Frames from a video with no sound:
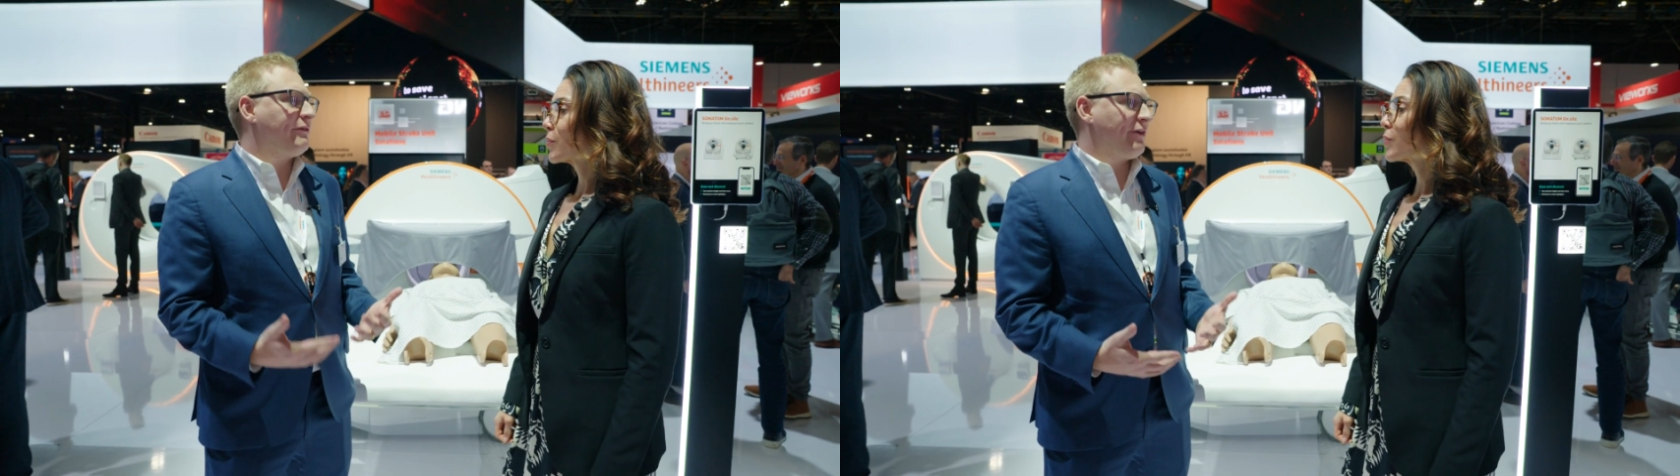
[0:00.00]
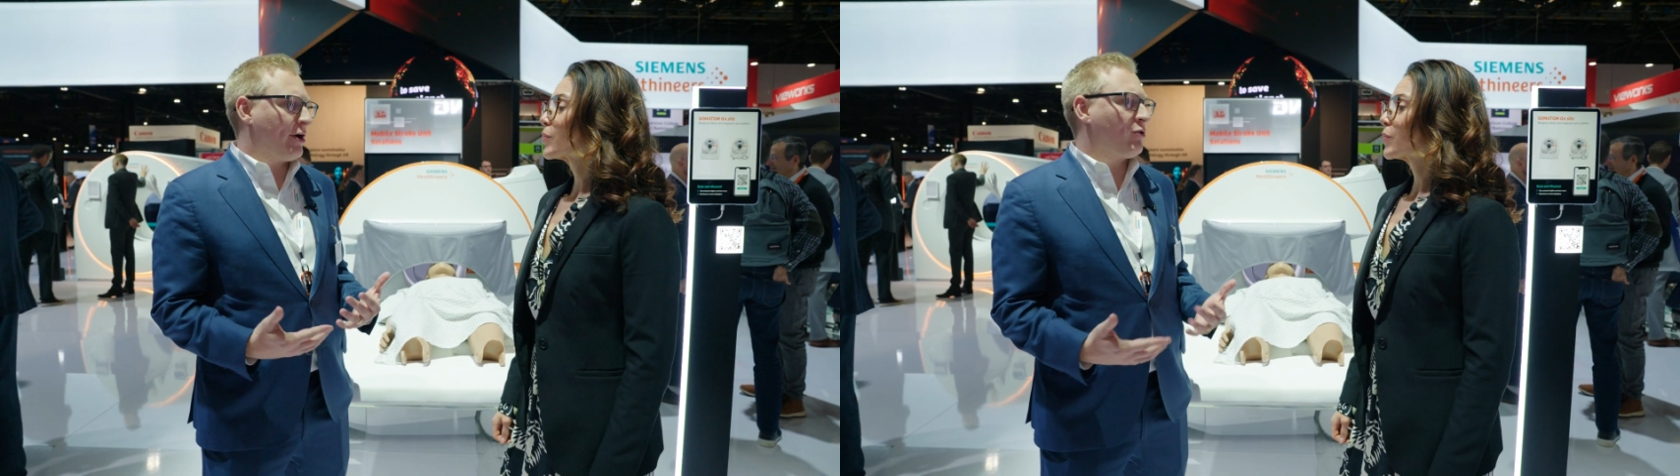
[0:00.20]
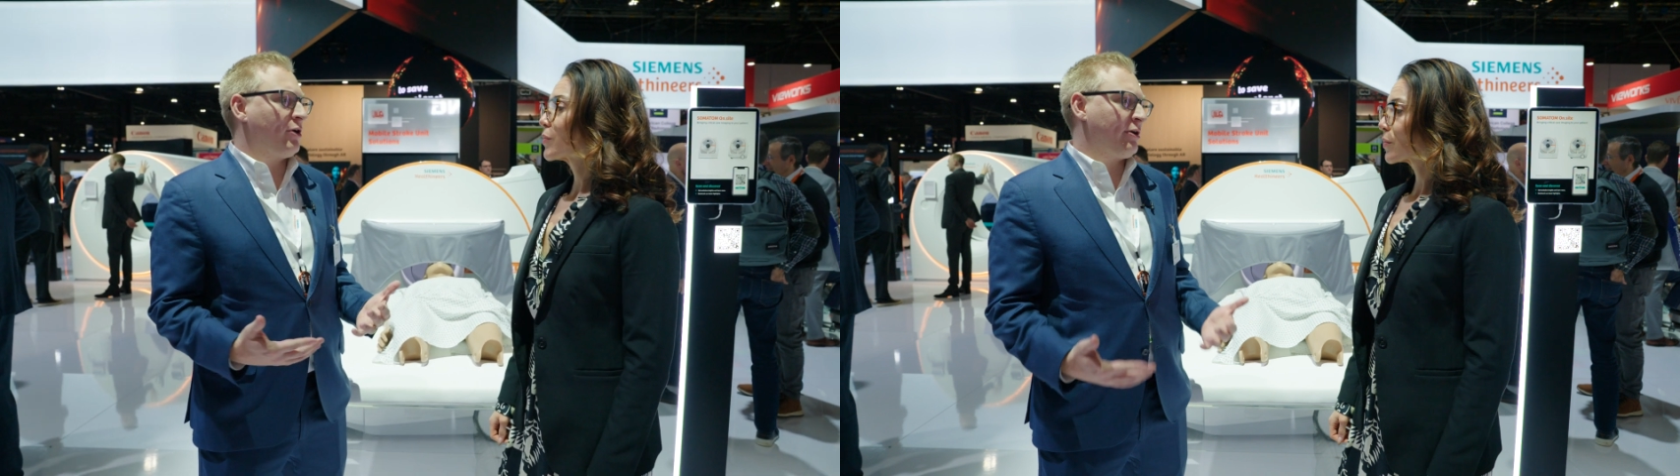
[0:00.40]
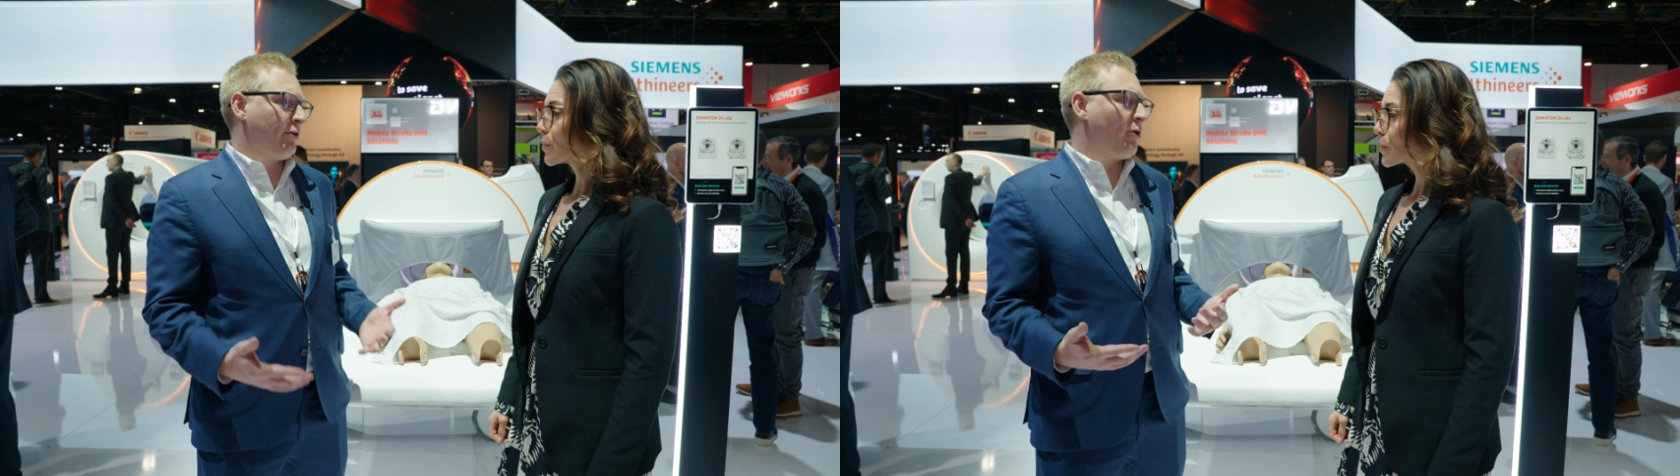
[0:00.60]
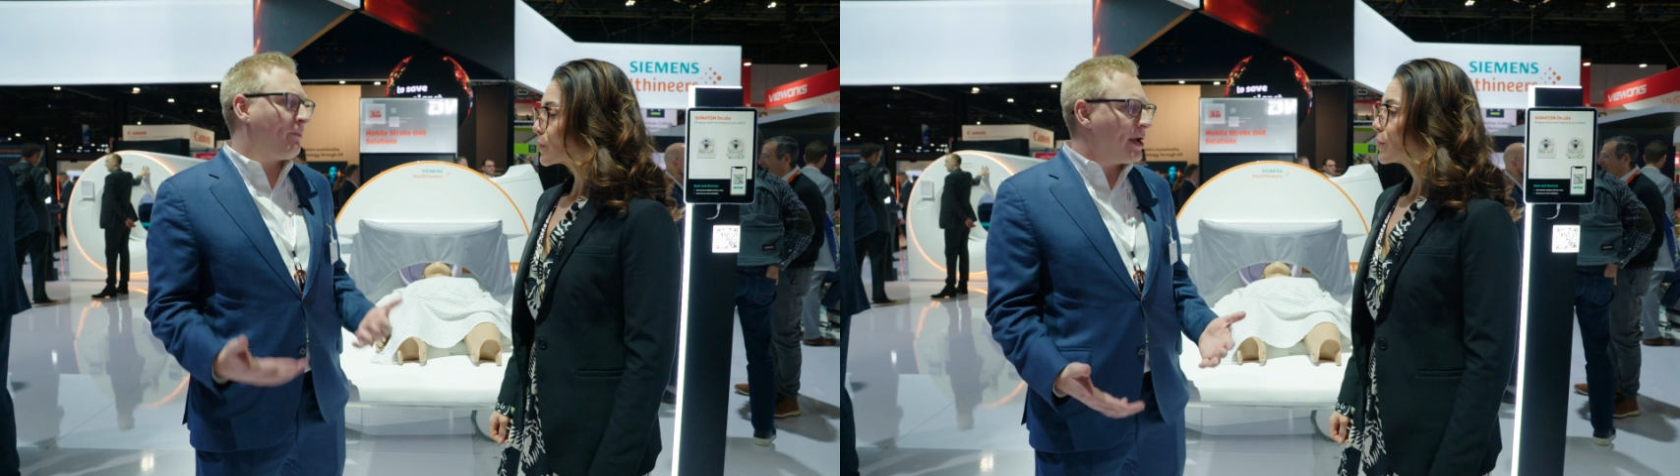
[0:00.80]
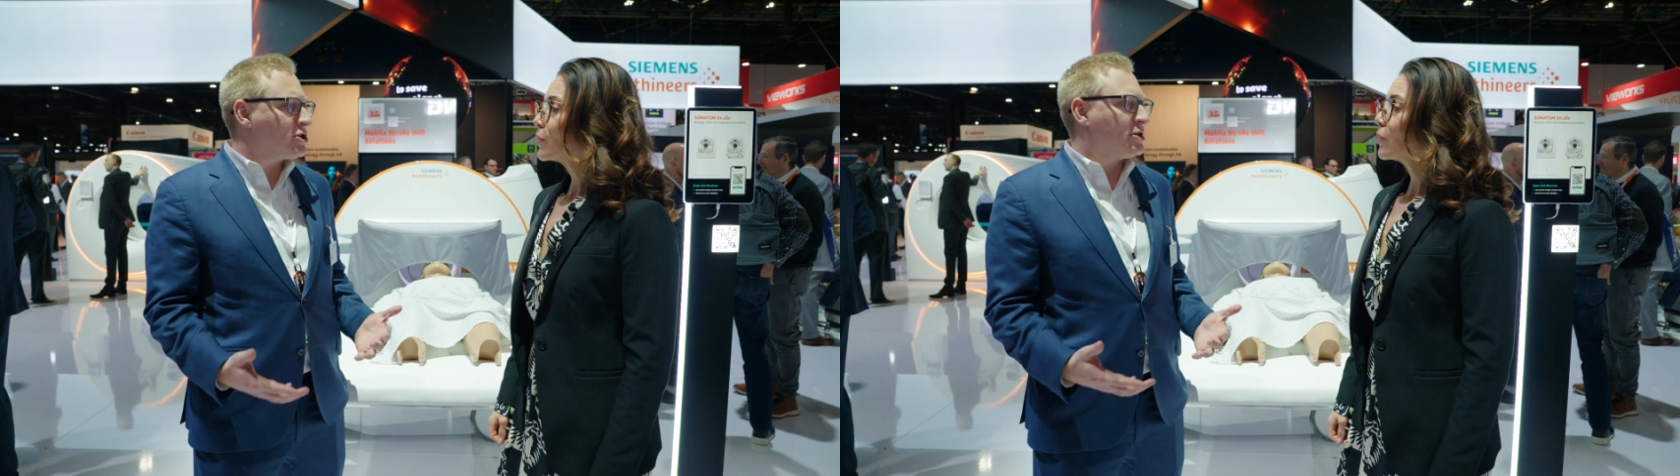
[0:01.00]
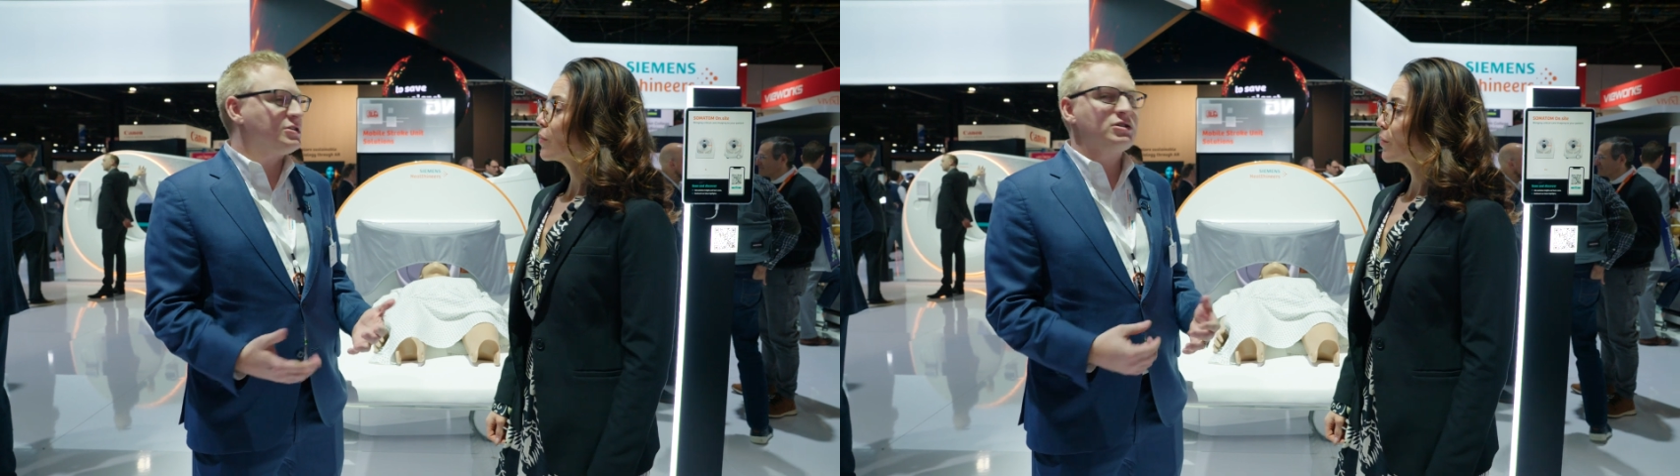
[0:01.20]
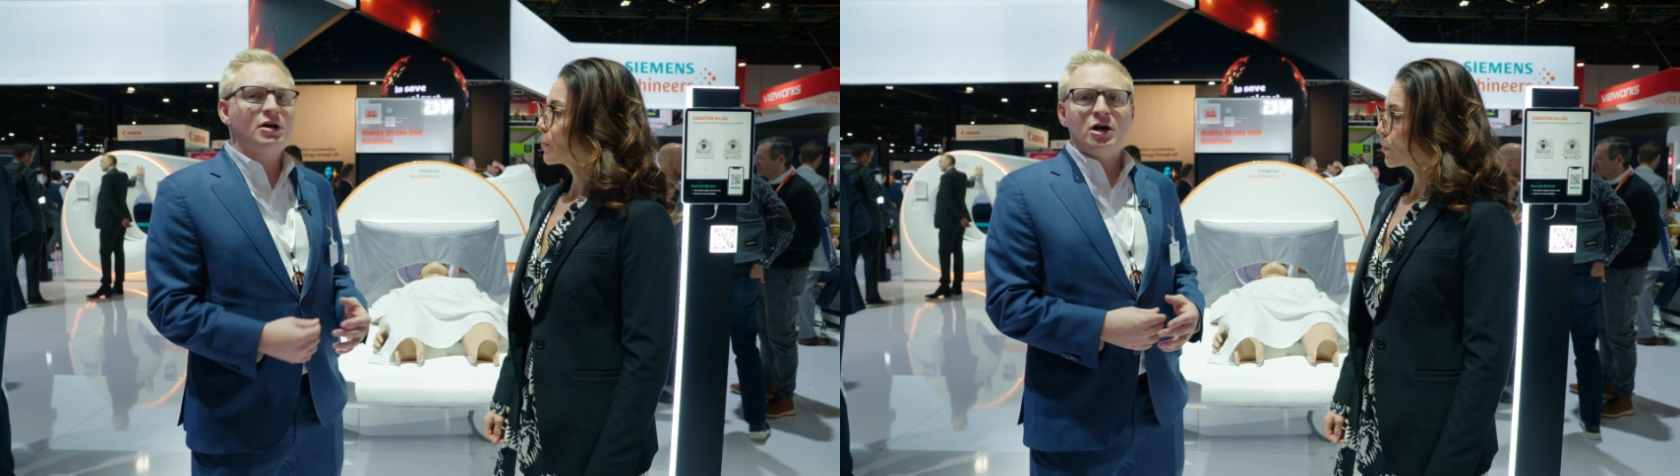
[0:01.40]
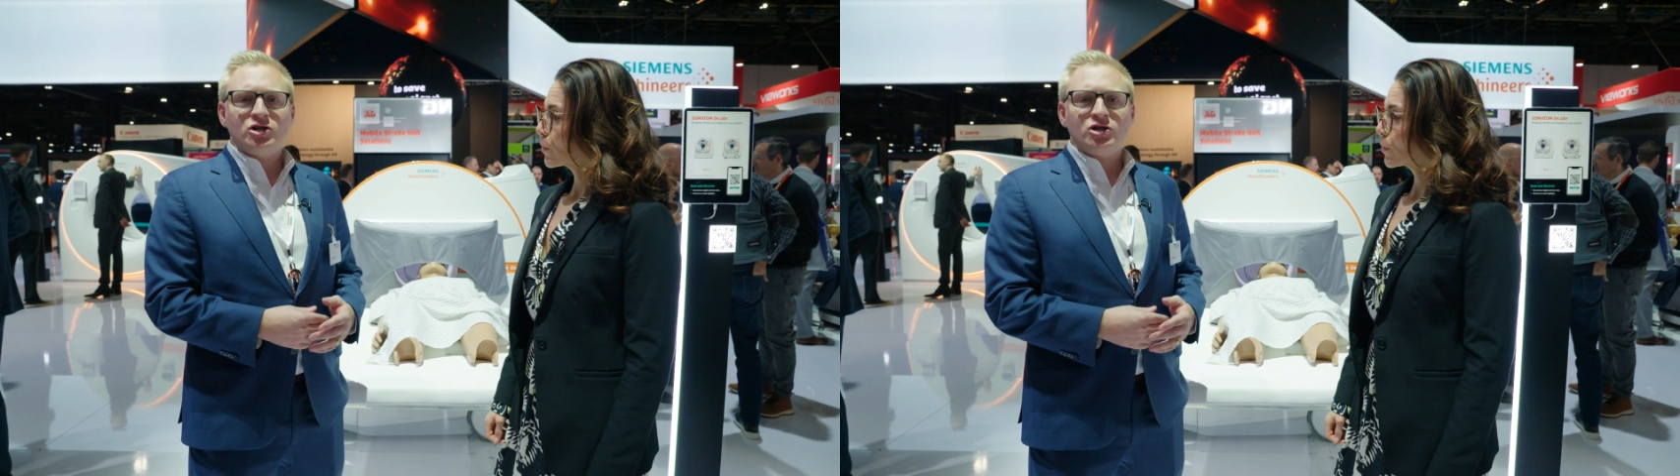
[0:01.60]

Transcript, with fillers: very critically ill patients.